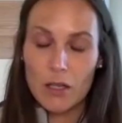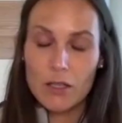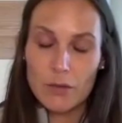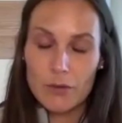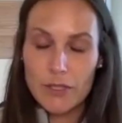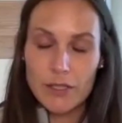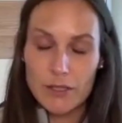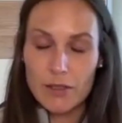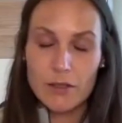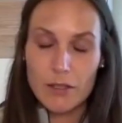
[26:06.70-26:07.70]
Clear
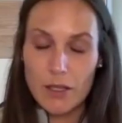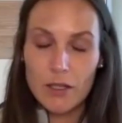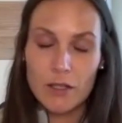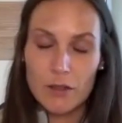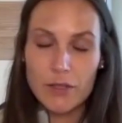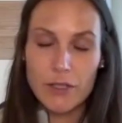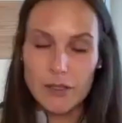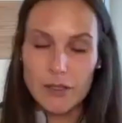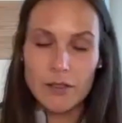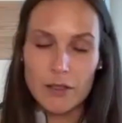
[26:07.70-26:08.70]
resistance, clear
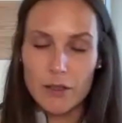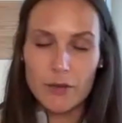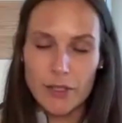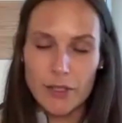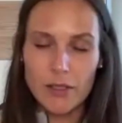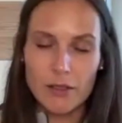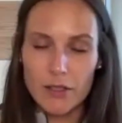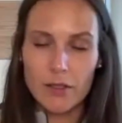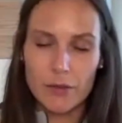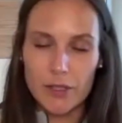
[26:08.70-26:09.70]
resistance, clear resistance,
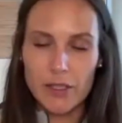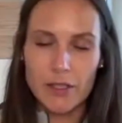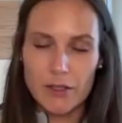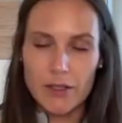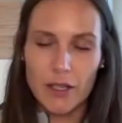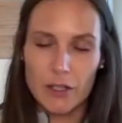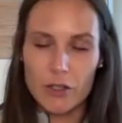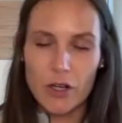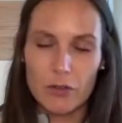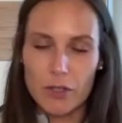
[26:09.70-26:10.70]
clear resistance, second
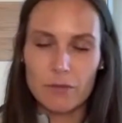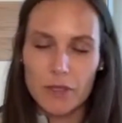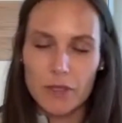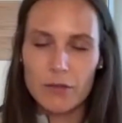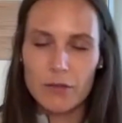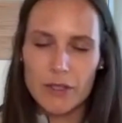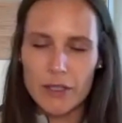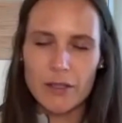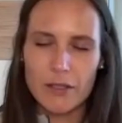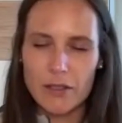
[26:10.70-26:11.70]
chakra. Clear
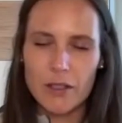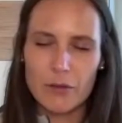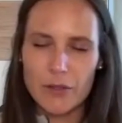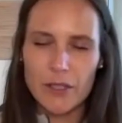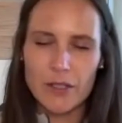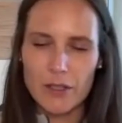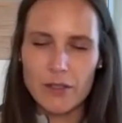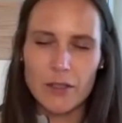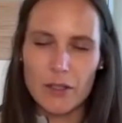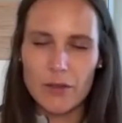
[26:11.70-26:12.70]
resistance, clear resistance,
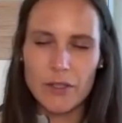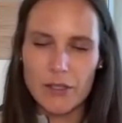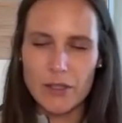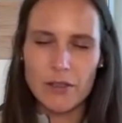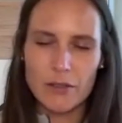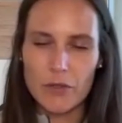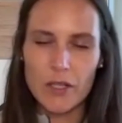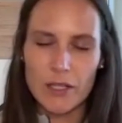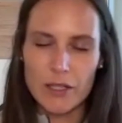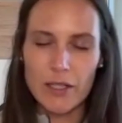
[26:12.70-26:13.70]
clear resistance,
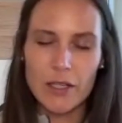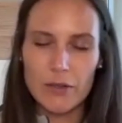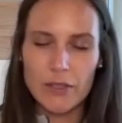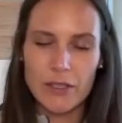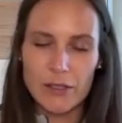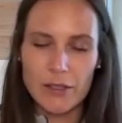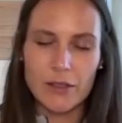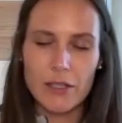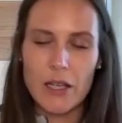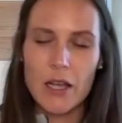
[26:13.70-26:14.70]
clear
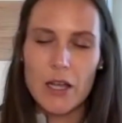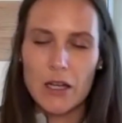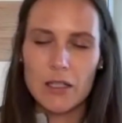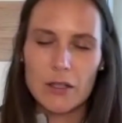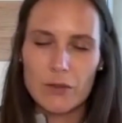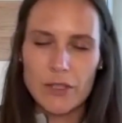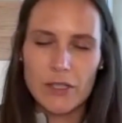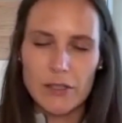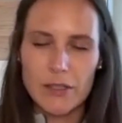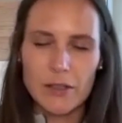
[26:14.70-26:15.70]
resistance, clear
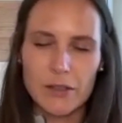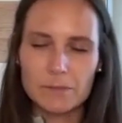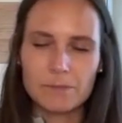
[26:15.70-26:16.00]
resistance.